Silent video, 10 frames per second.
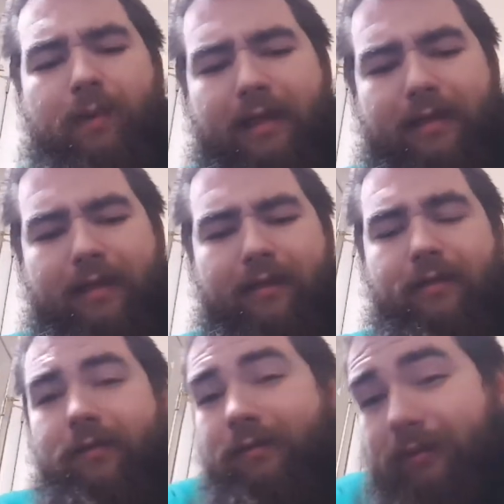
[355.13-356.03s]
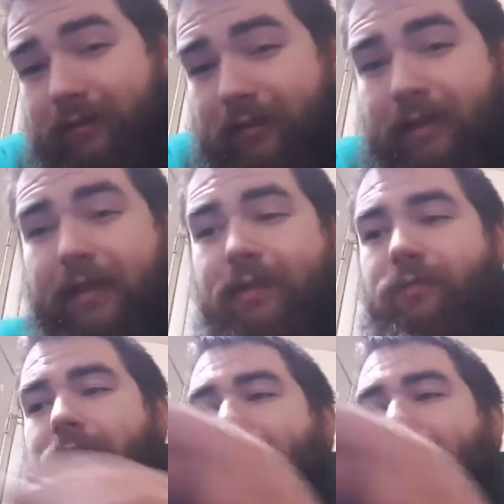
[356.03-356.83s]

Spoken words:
But it is